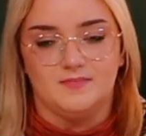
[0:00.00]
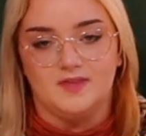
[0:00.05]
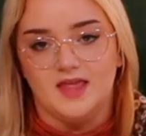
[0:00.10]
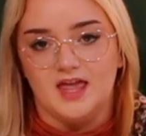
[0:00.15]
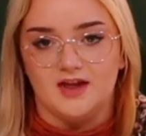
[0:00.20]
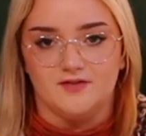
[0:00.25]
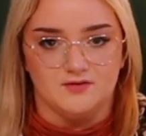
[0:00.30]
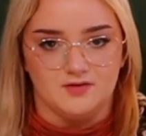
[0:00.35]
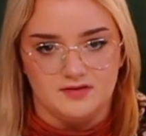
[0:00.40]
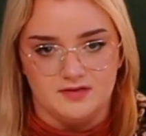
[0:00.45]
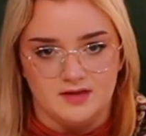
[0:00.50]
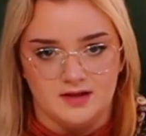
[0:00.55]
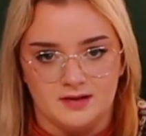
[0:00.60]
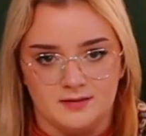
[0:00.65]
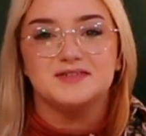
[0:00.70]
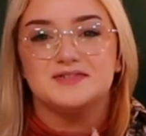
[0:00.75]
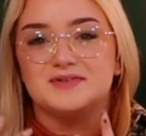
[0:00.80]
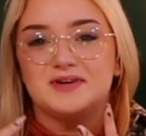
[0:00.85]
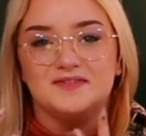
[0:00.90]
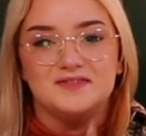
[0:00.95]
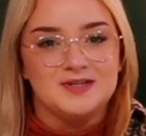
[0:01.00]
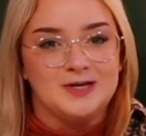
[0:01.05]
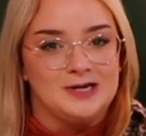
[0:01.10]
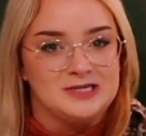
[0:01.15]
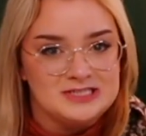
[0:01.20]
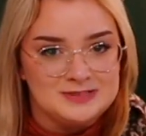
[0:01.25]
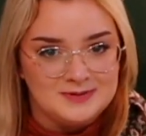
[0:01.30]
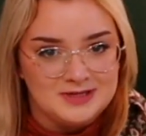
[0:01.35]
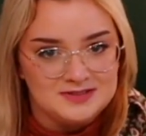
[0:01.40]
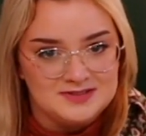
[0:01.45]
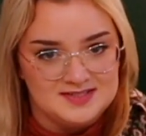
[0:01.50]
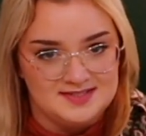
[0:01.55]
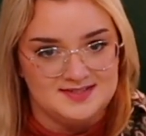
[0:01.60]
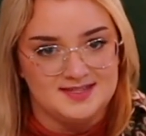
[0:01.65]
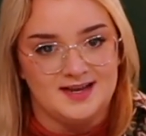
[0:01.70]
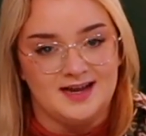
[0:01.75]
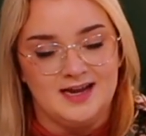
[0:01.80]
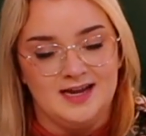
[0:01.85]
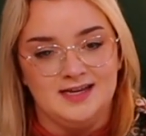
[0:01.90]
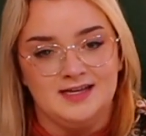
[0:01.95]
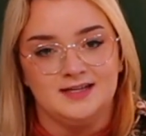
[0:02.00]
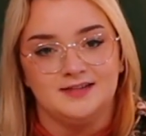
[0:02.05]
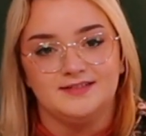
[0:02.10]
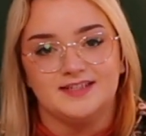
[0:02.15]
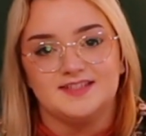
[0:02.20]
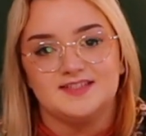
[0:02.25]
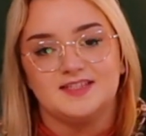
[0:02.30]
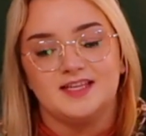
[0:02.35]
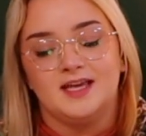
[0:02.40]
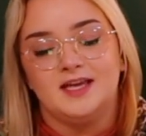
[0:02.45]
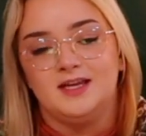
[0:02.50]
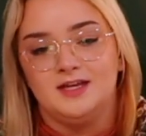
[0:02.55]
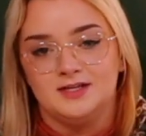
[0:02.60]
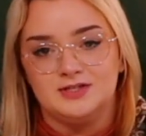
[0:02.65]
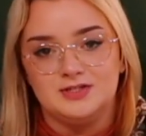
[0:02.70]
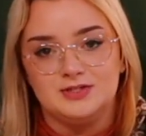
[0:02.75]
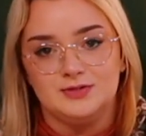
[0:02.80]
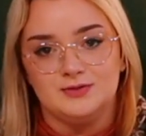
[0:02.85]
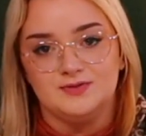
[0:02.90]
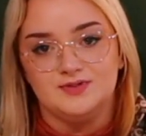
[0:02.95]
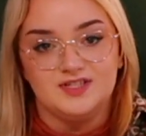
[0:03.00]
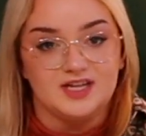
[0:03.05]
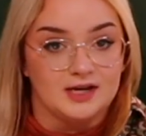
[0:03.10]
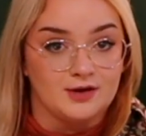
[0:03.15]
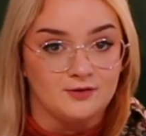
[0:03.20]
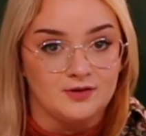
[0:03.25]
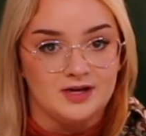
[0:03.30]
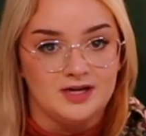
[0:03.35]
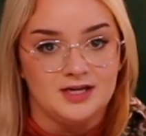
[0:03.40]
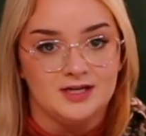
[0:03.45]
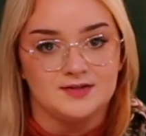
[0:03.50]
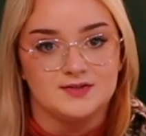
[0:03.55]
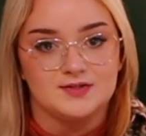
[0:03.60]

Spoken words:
everything. So I've talked about design, let's get into decorating.